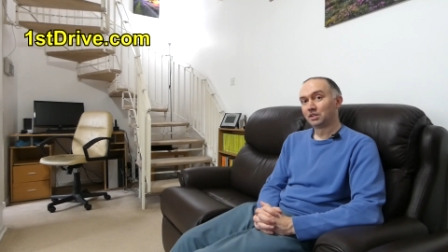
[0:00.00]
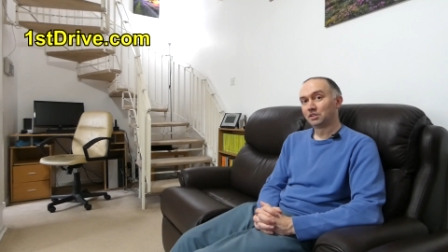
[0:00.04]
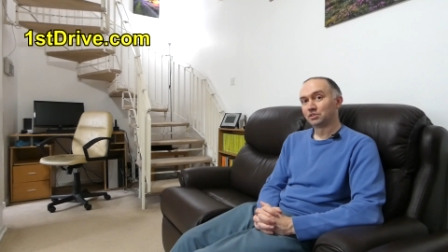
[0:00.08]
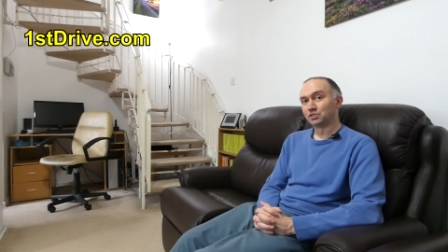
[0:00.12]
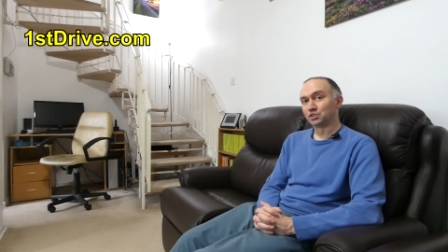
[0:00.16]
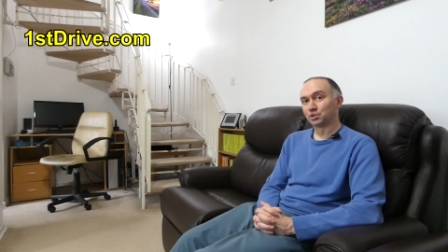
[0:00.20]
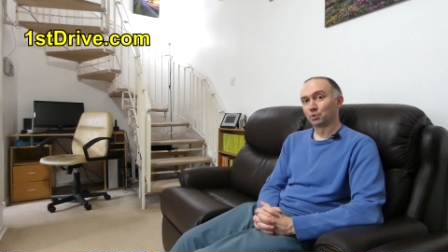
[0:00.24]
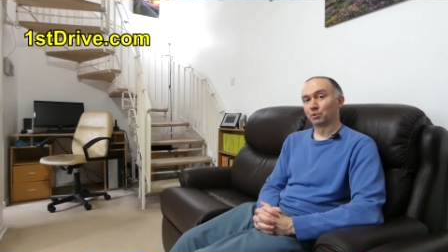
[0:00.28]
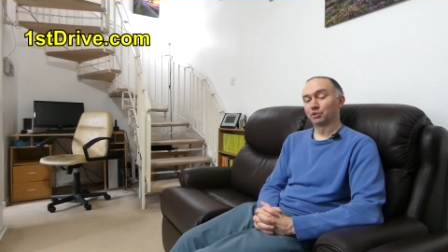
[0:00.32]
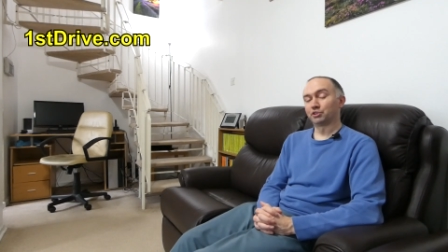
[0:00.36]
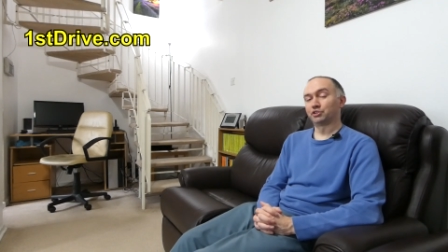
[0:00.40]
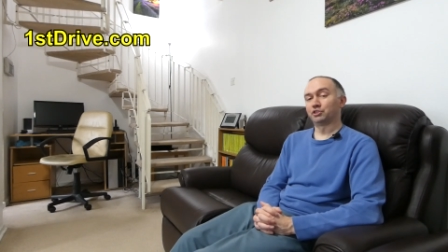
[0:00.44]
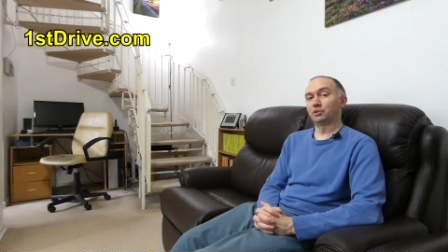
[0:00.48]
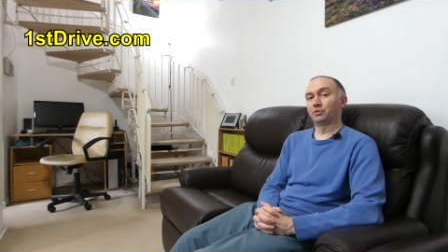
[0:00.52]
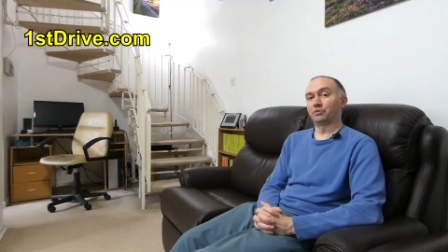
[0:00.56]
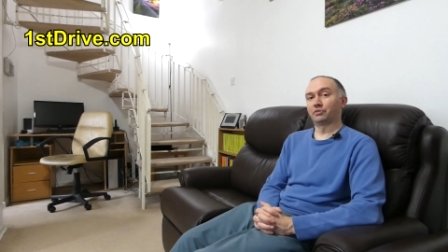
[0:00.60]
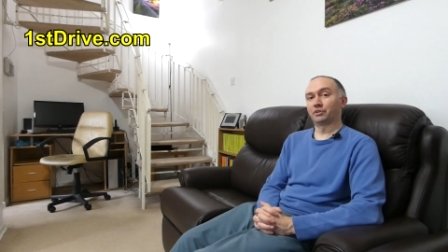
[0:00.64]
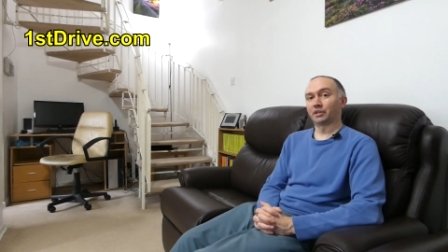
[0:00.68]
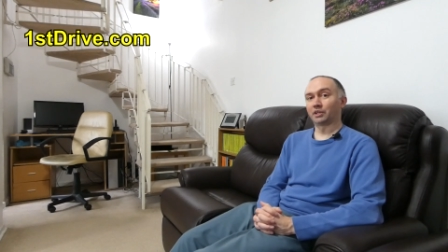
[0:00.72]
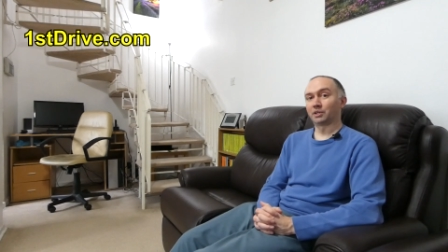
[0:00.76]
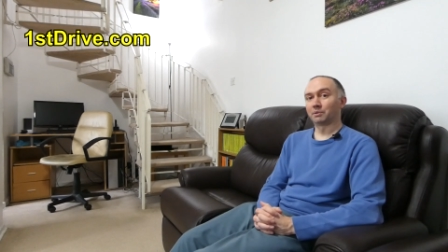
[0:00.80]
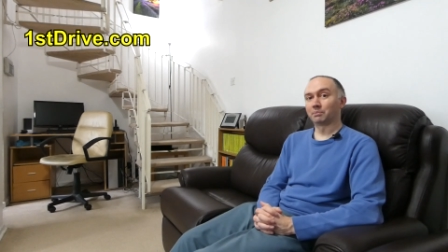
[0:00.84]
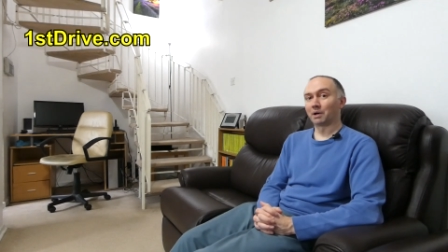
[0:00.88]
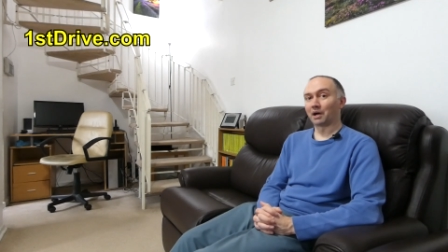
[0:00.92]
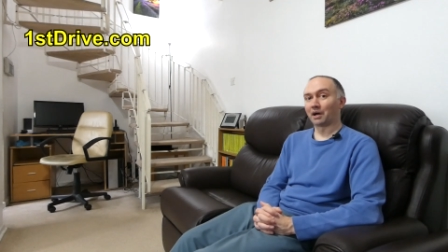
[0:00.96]
So what do you
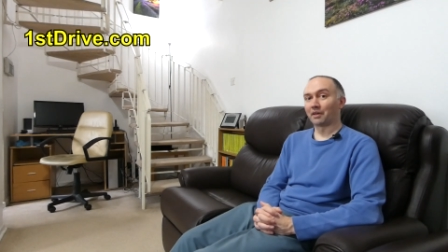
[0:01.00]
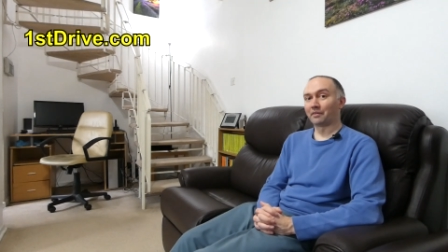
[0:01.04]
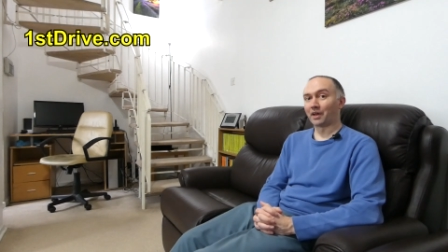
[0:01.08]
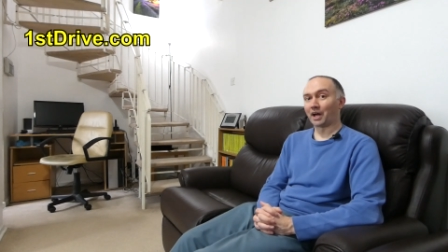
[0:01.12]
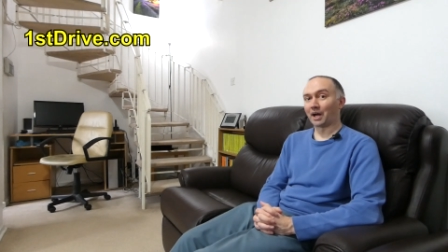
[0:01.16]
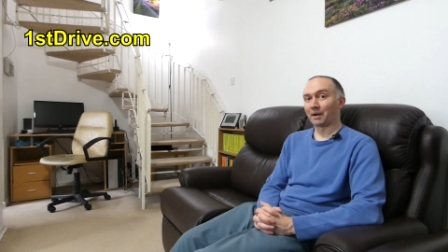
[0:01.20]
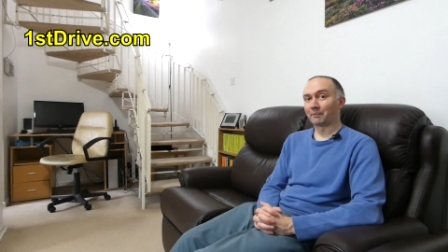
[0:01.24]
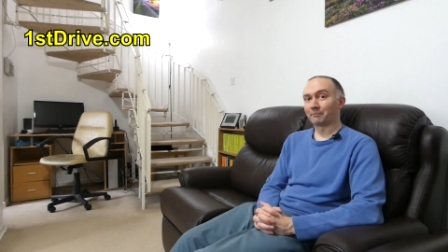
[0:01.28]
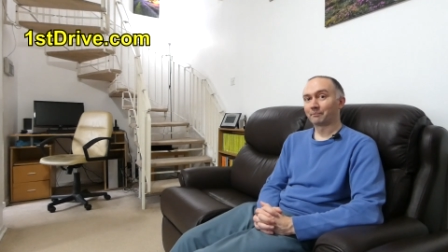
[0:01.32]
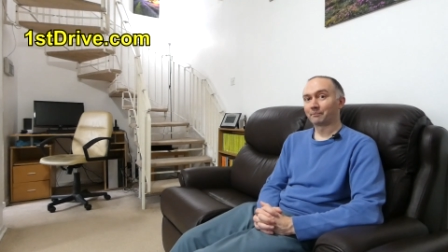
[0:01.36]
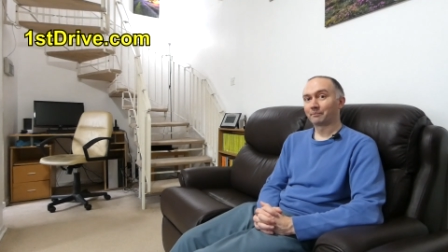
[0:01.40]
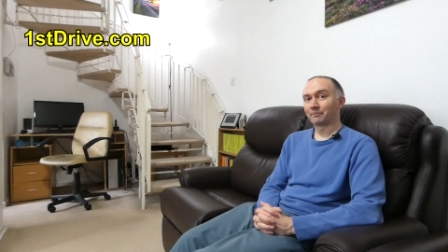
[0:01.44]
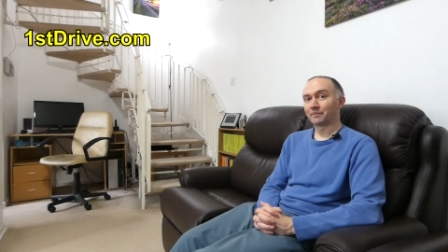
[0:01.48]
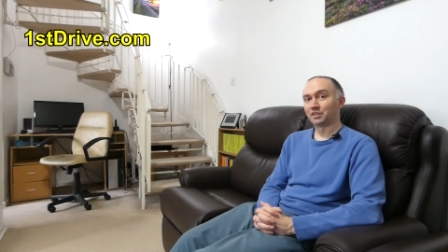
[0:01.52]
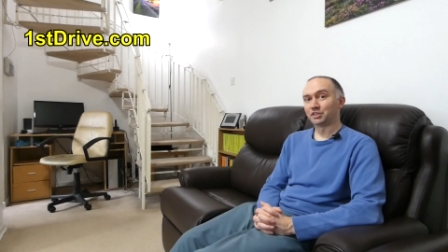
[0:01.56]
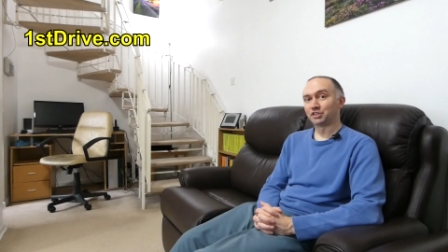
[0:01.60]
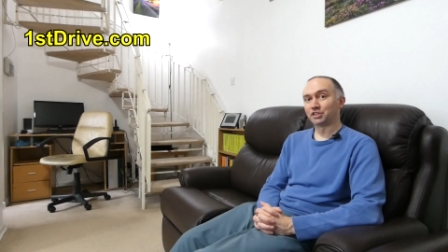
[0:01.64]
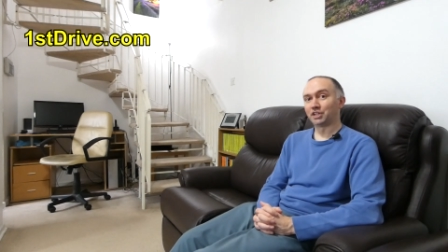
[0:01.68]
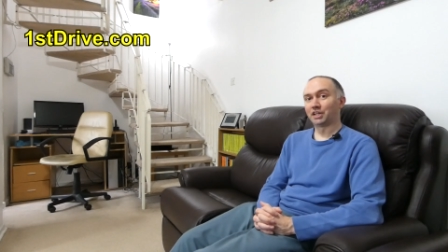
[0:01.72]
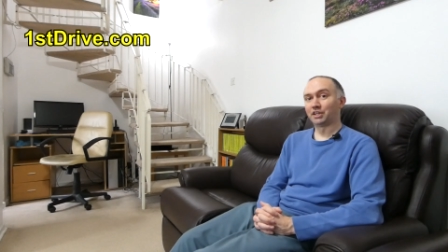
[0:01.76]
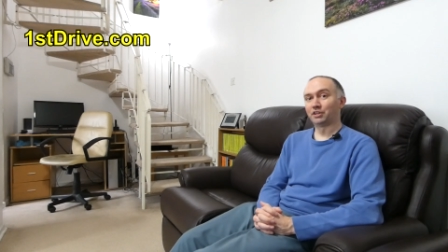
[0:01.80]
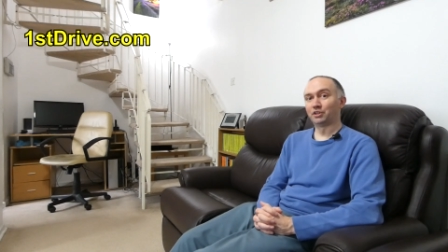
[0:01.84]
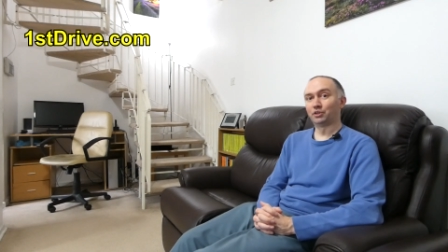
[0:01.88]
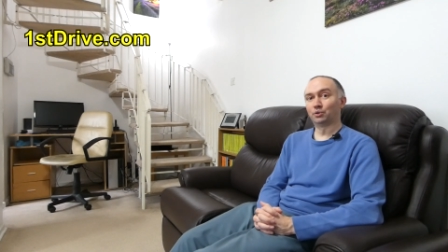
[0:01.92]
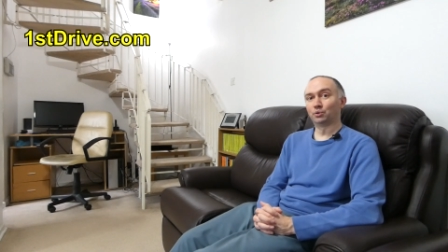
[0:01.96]
think about that? Is
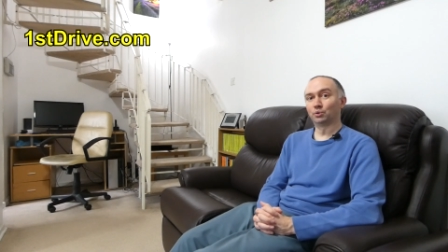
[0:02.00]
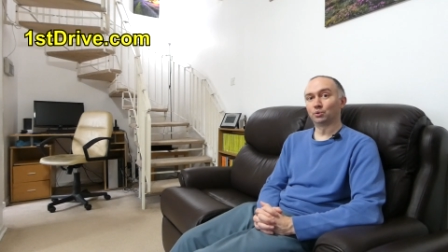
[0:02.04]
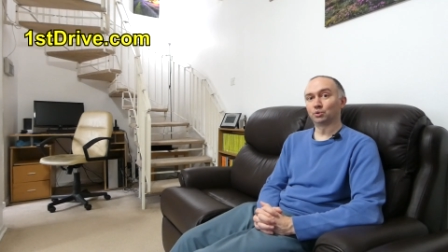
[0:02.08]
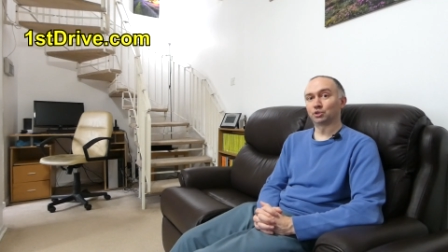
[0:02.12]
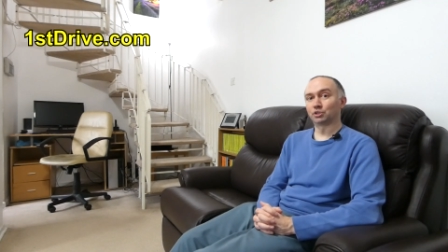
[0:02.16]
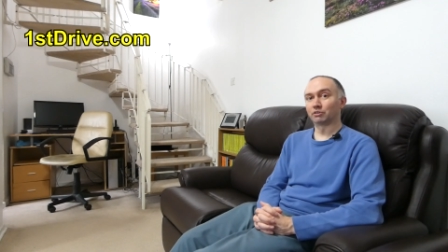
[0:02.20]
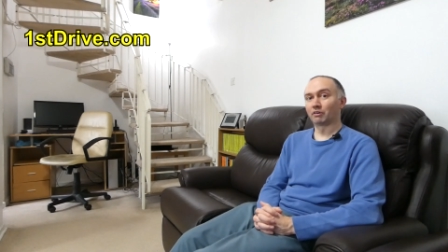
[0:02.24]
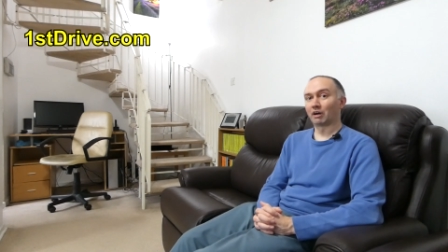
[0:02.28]
it indoors